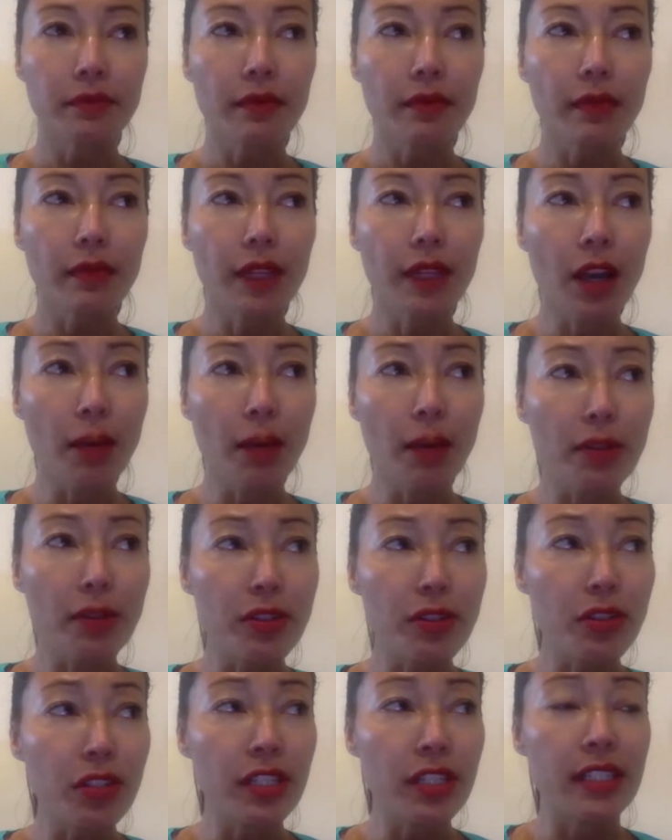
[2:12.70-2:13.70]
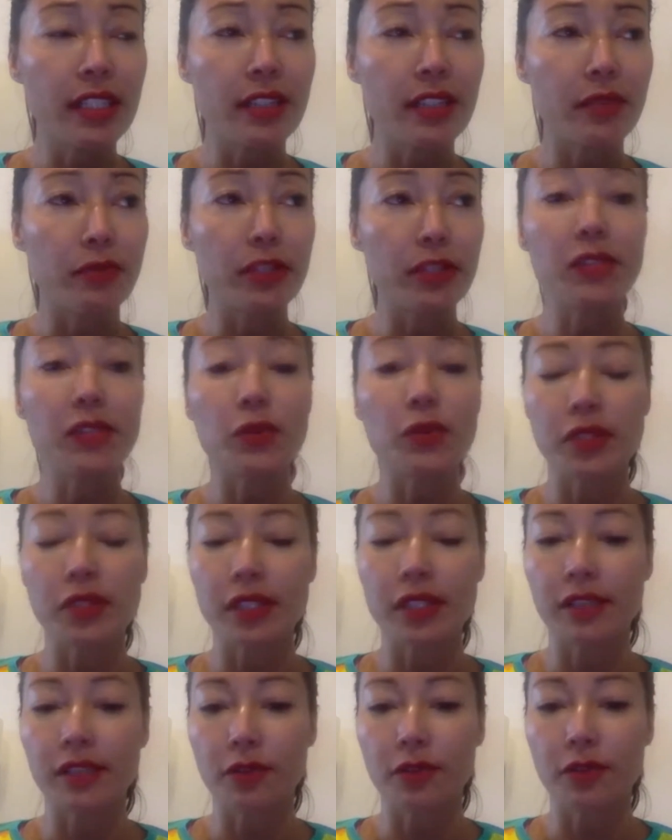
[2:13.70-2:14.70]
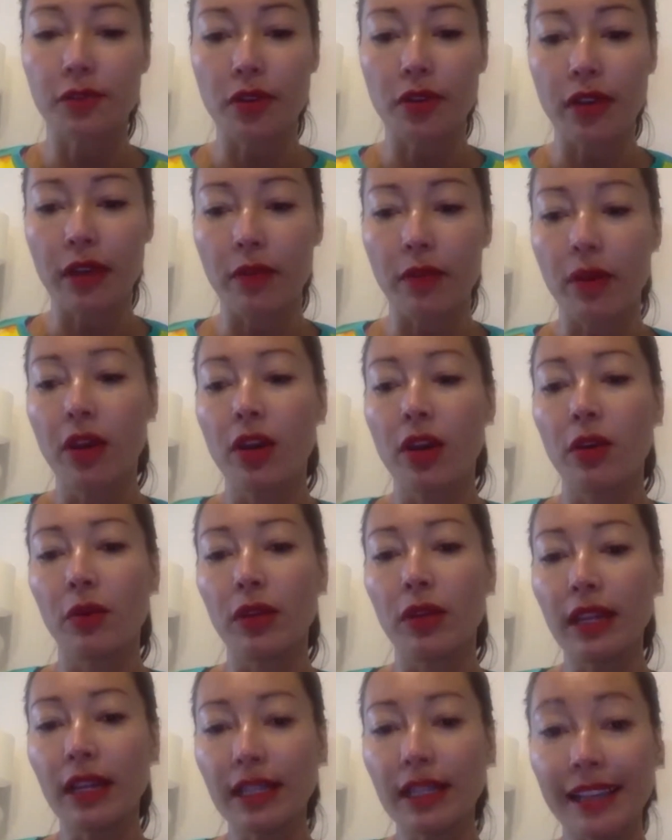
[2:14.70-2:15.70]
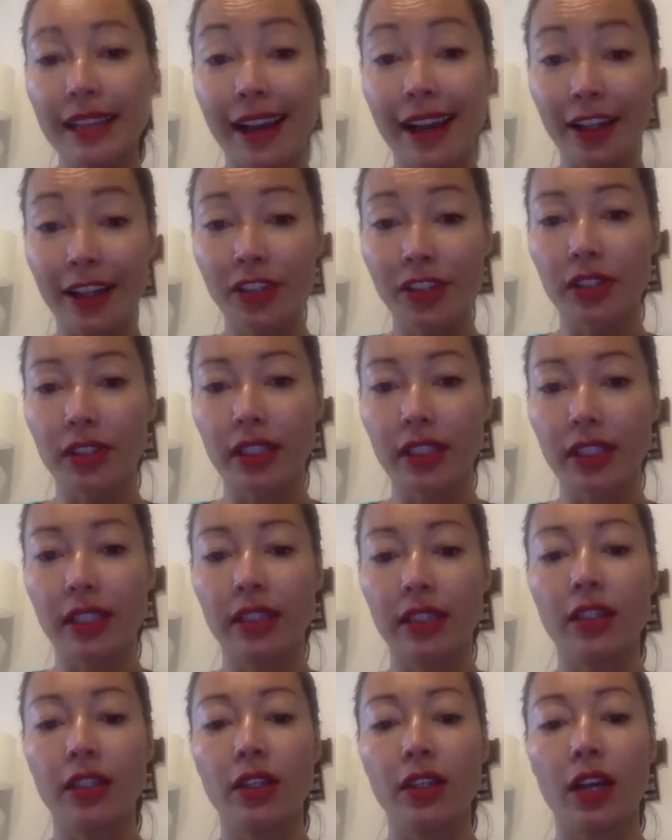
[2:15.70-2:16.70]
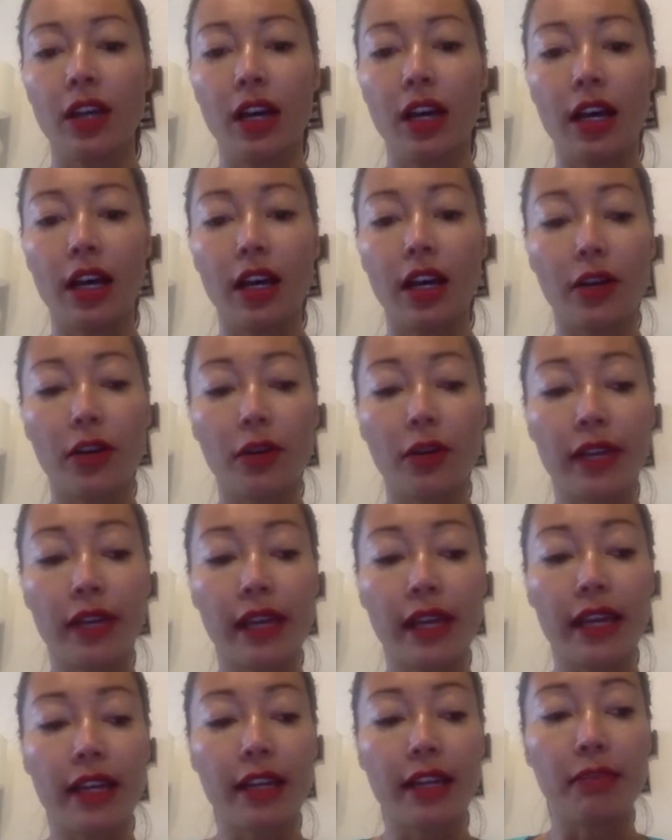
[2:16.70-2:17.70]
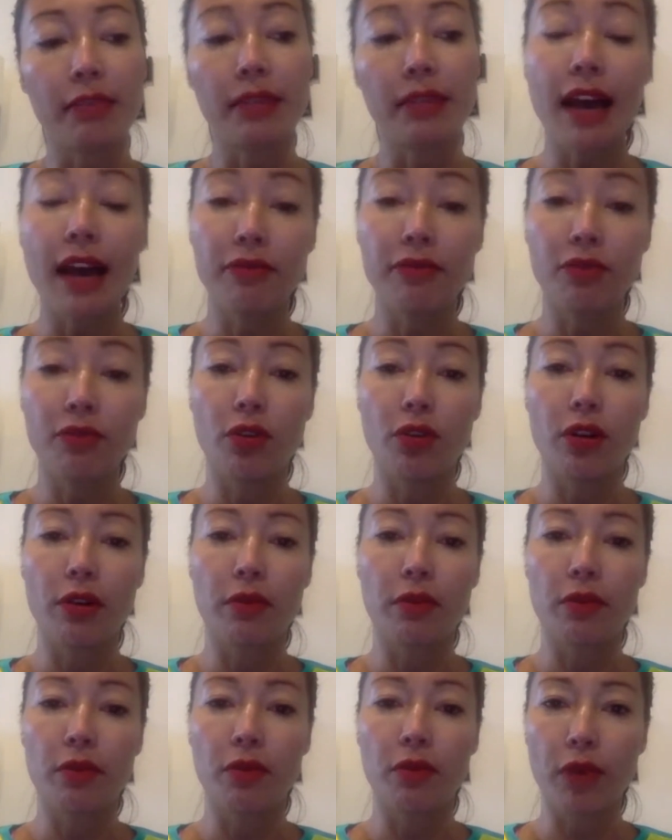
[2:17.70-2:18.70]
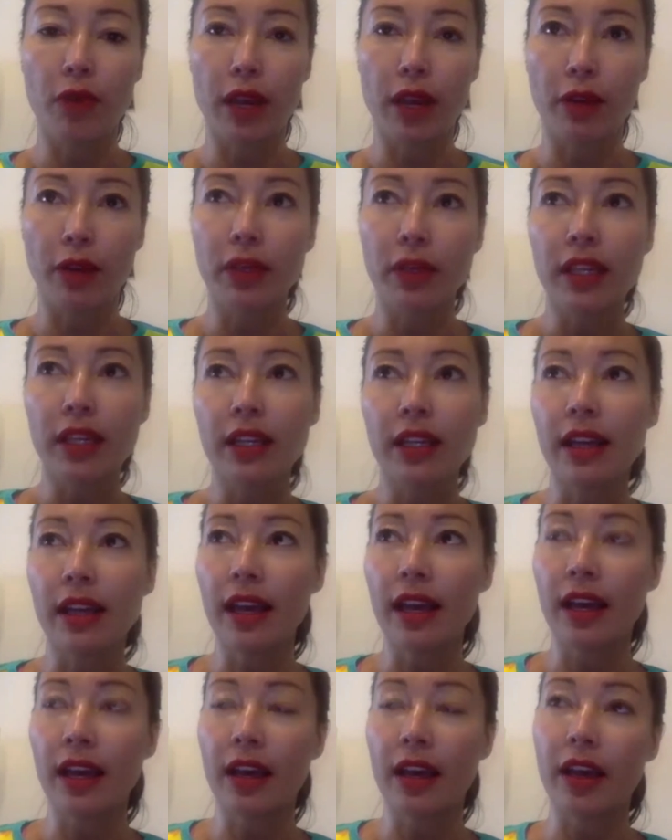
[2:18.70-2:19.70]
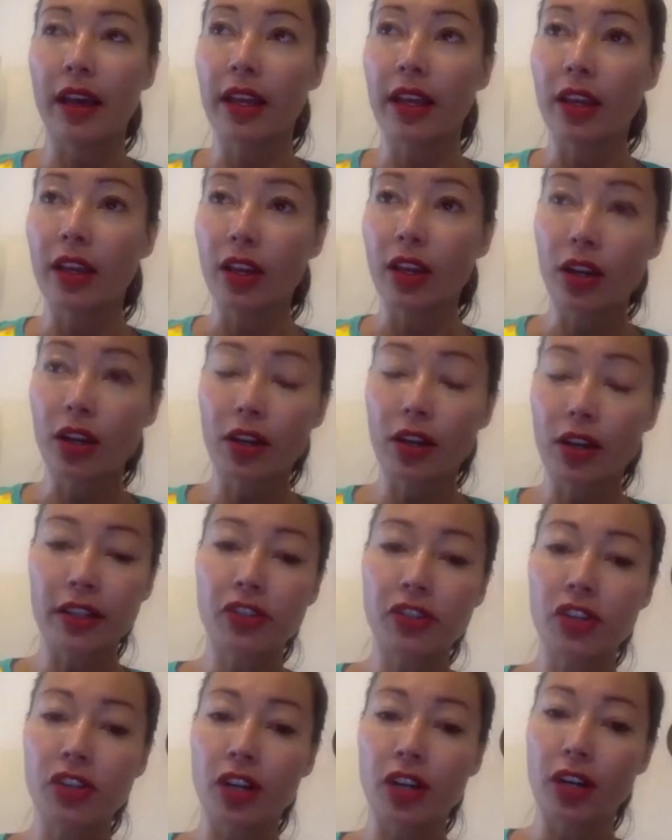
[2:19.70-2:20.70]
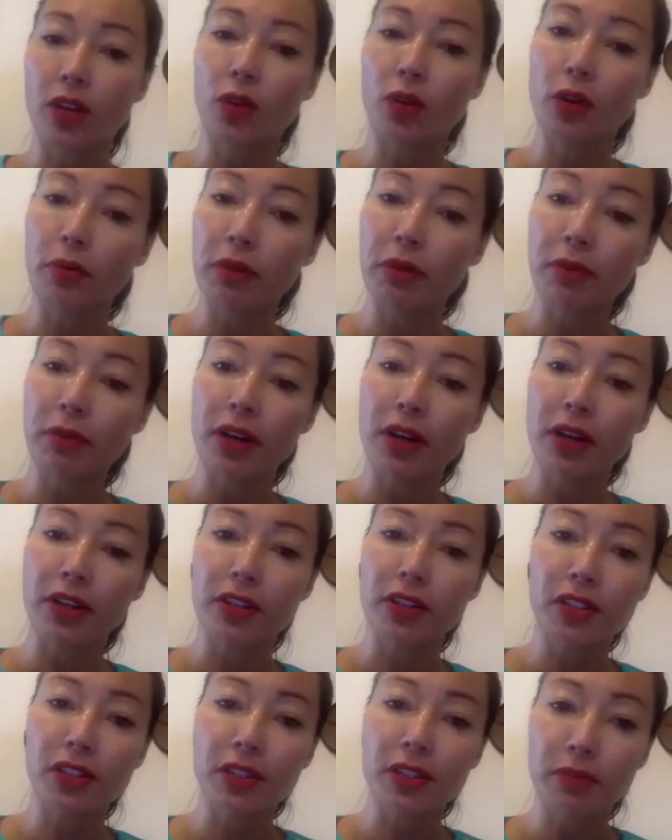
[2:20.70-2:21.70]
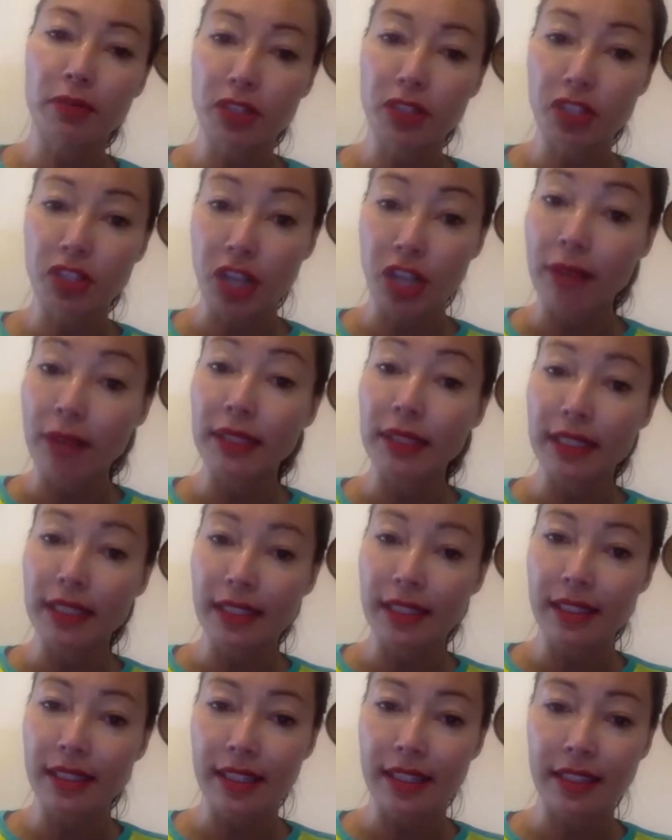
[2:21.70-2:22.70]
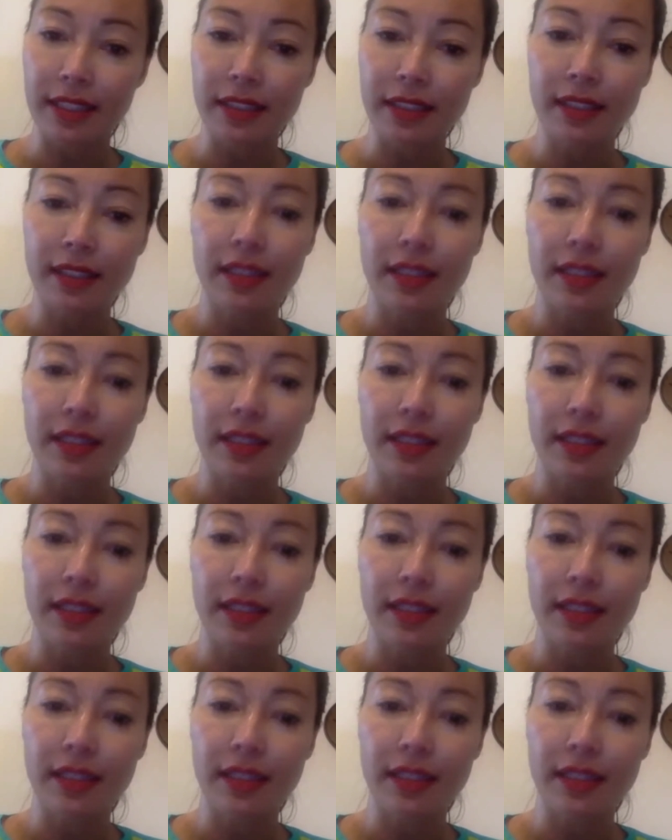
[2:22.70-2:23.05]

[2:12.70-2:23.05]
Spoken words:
opportunities and resources for them, we thought to actually create a platform where we can encourage our corporate partners to put job listings